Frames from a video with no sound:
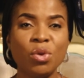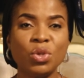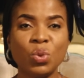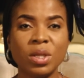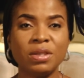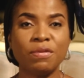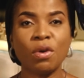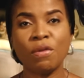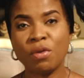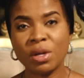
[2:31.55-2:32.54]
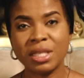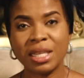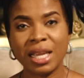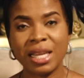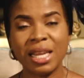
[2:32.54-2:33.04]
Luke
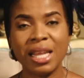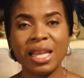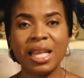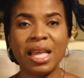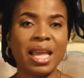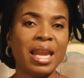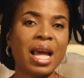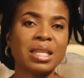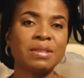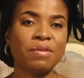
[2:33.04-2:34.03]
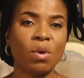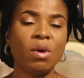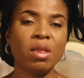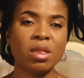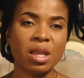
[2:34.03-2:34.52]
24:49 and Acts
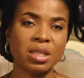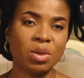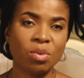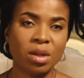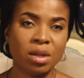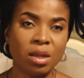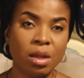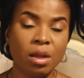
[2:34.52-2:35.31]
4:31.